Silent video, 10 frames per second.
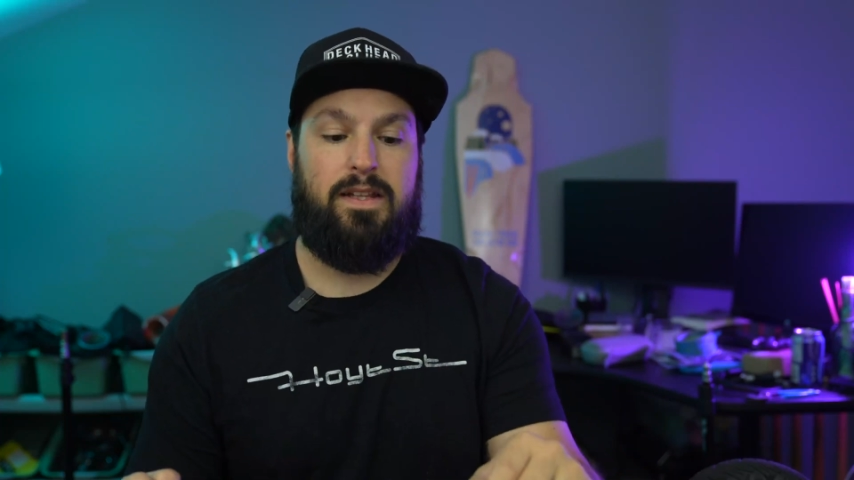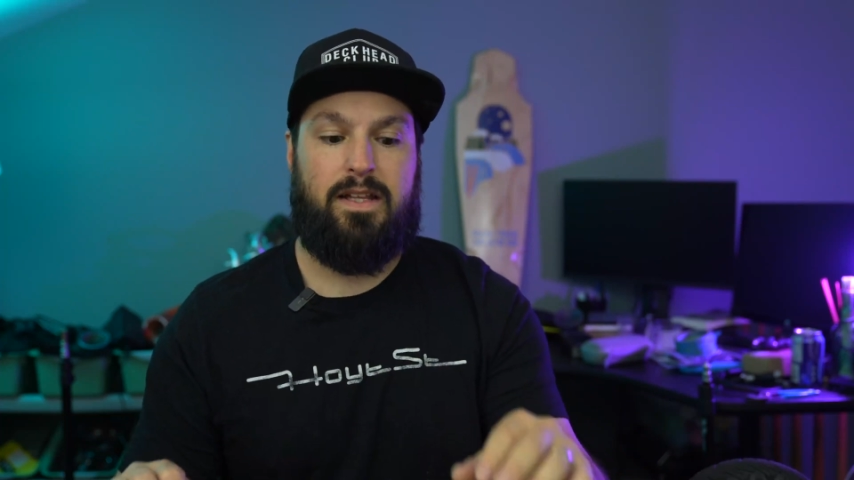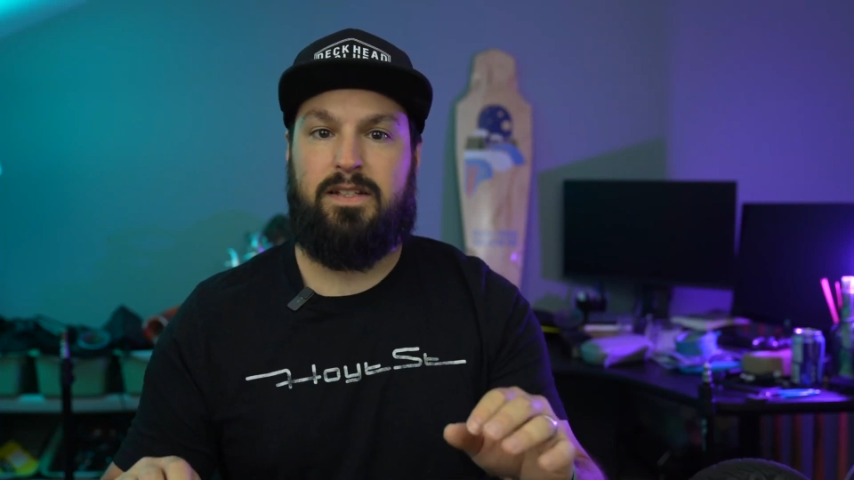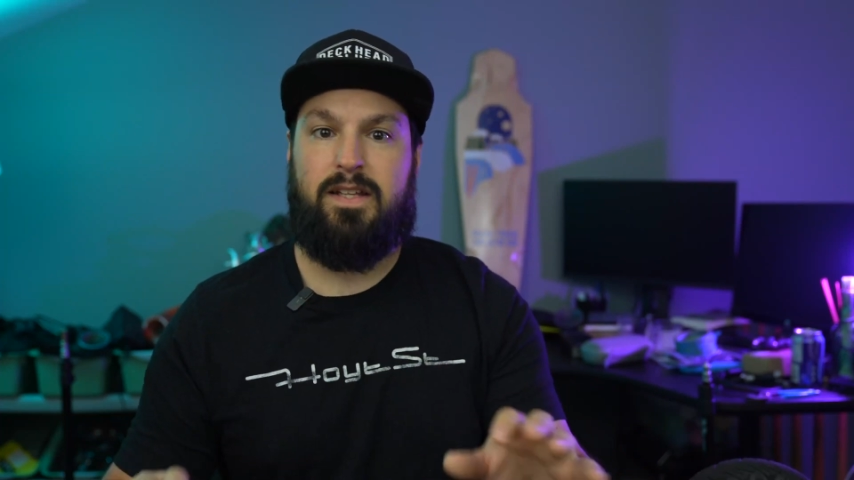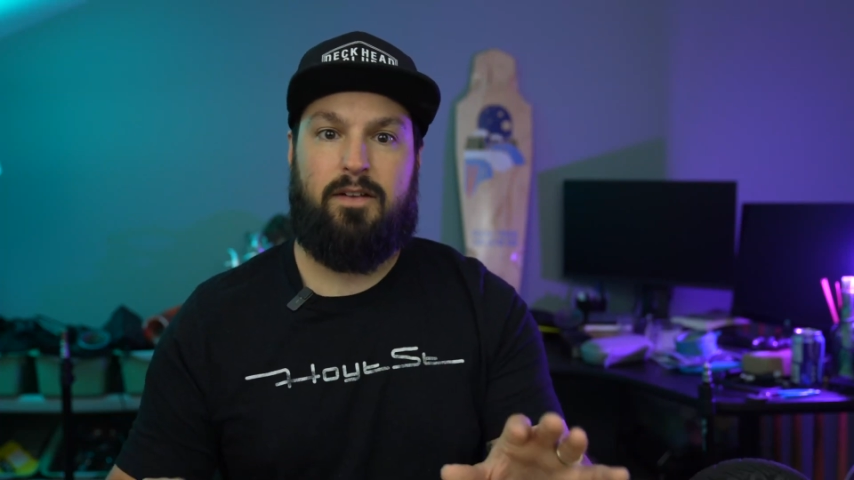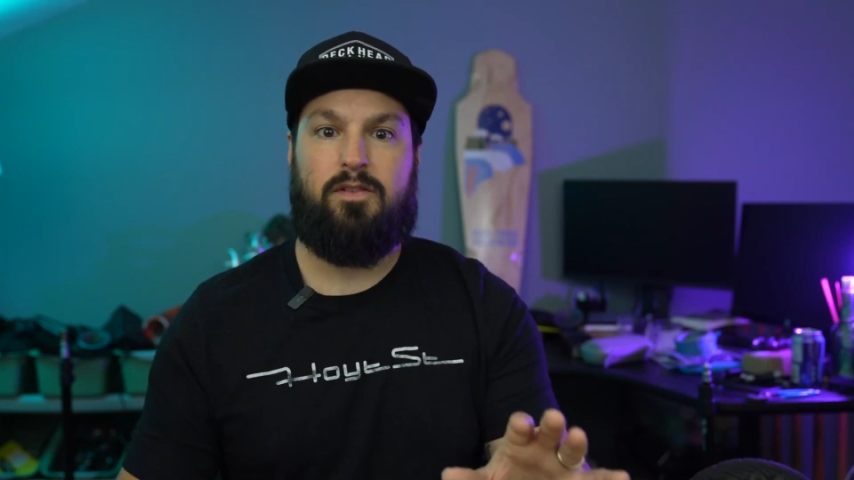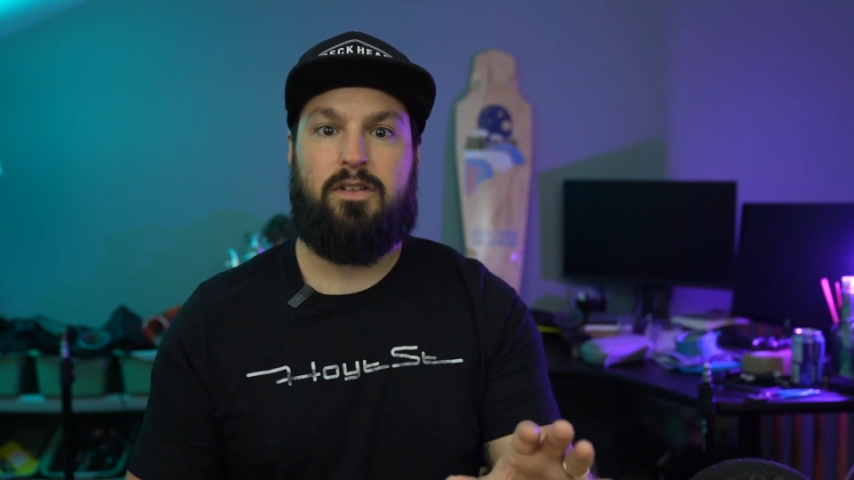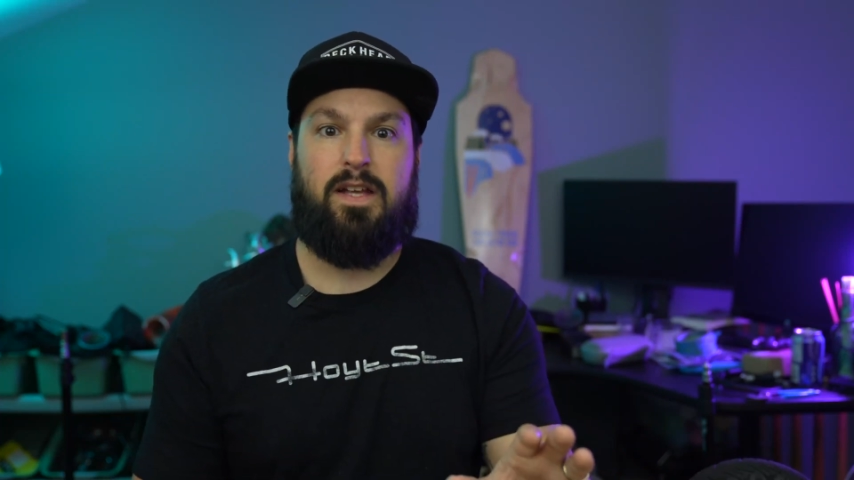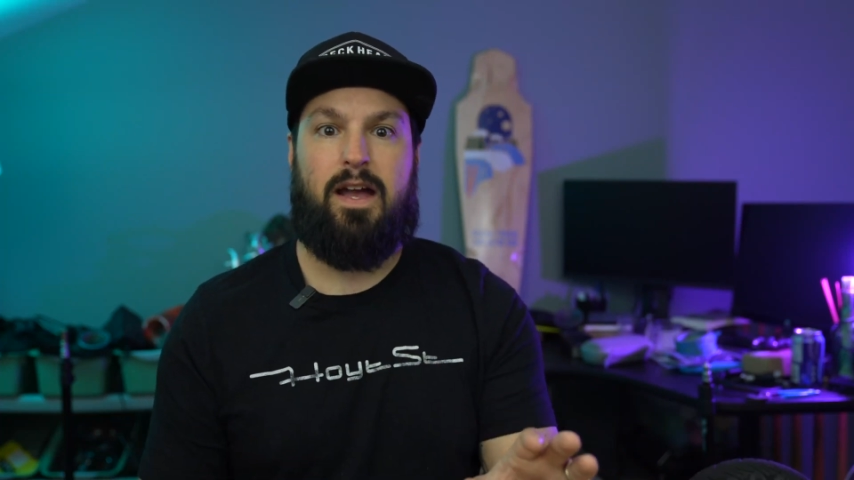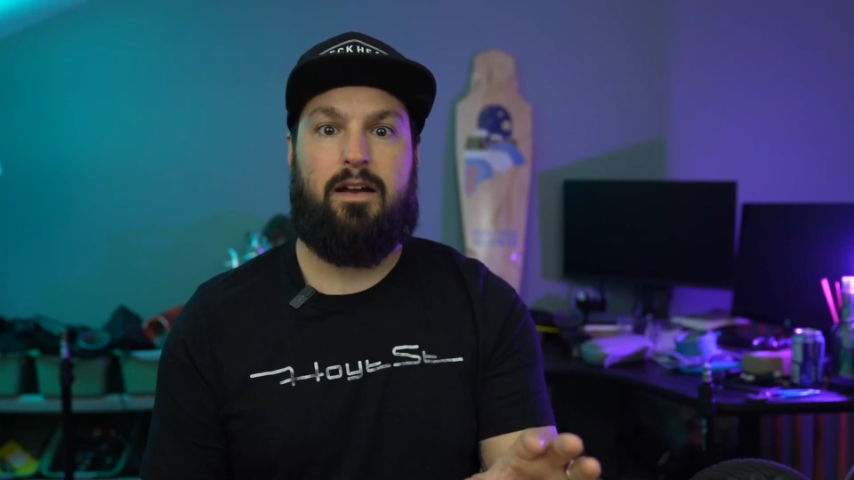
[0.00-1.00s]
that they
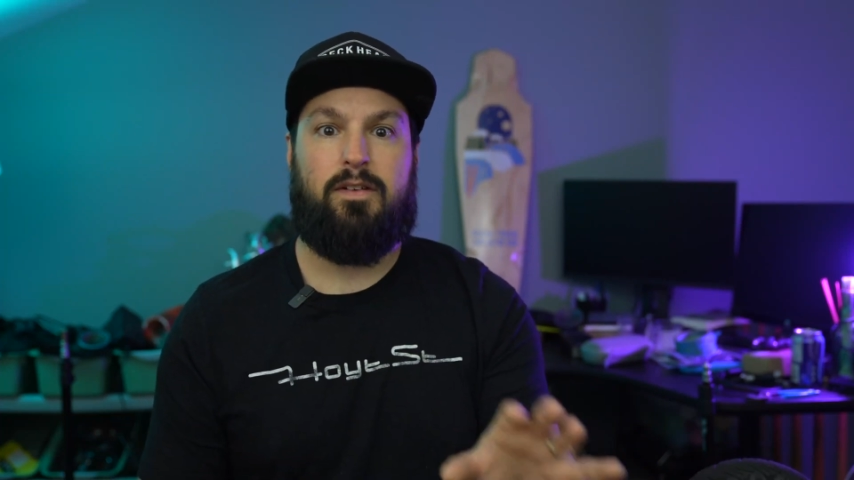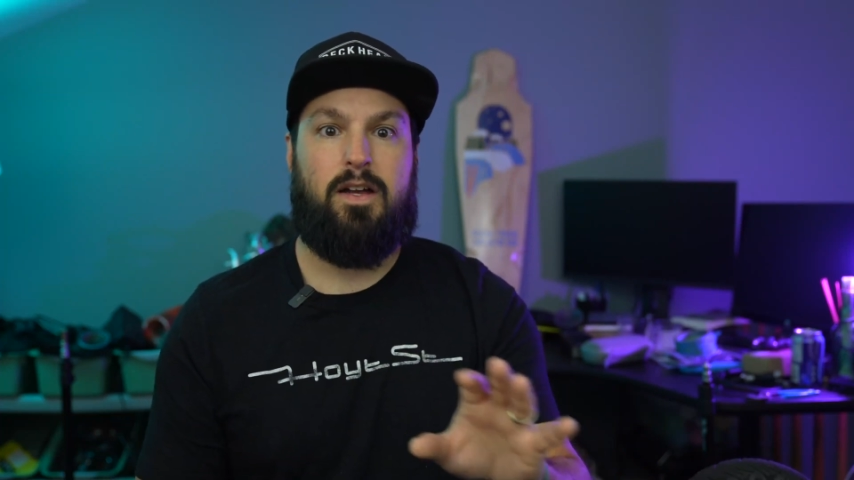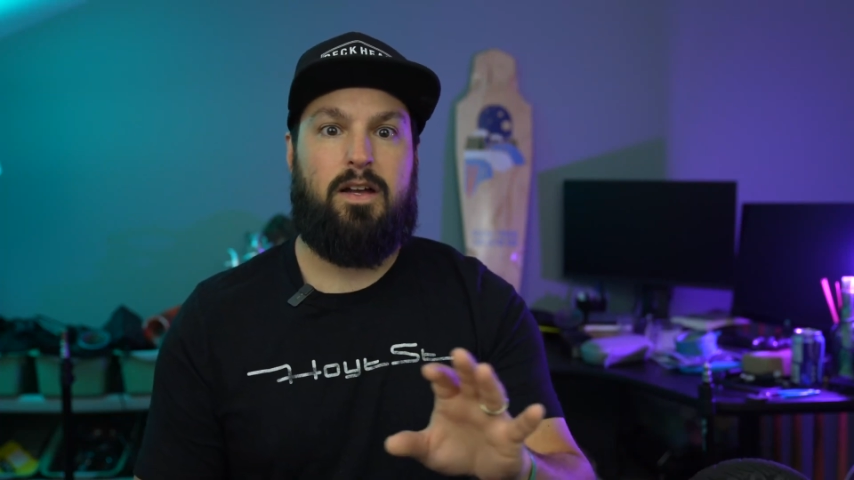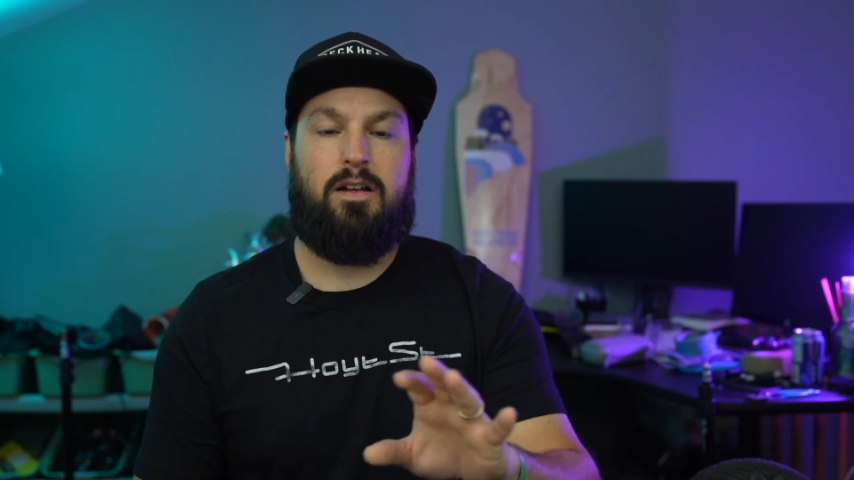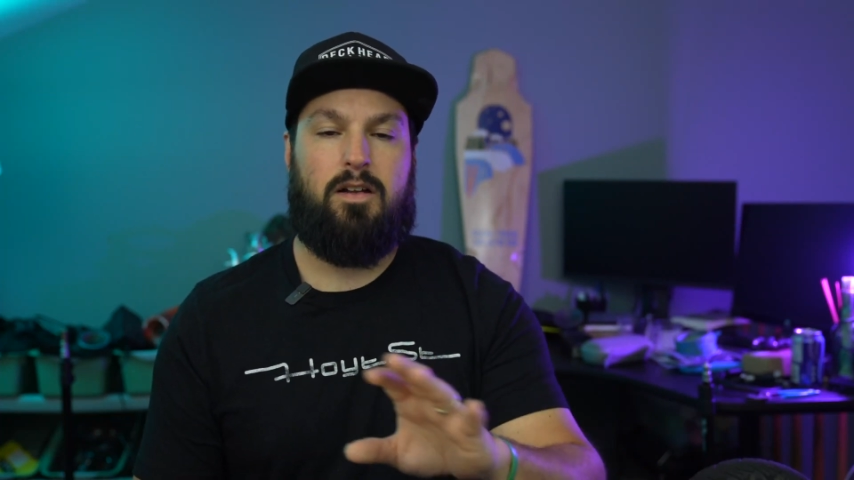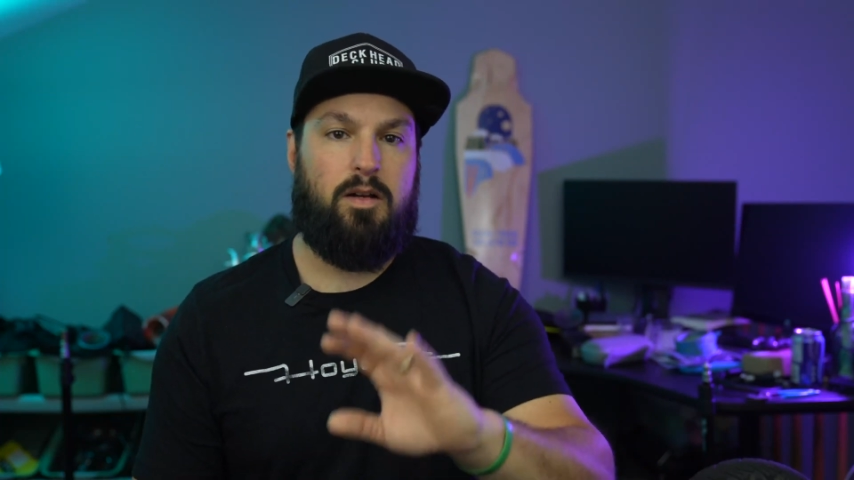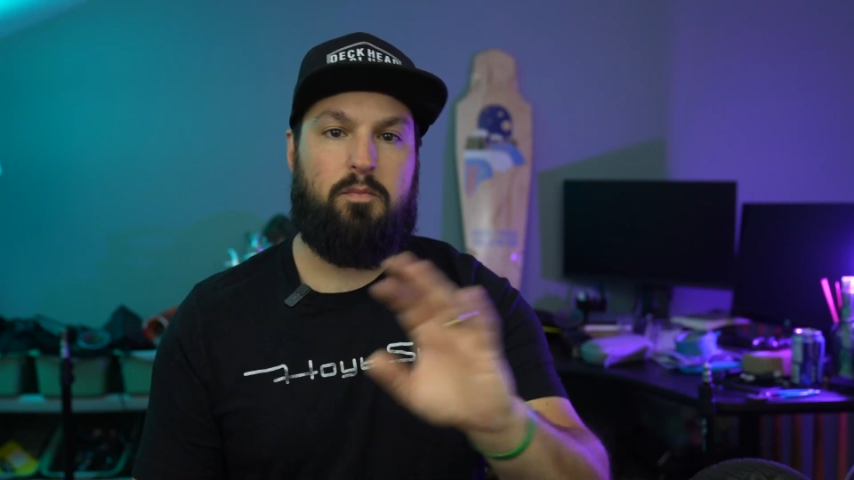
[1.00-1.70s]
definitely have gone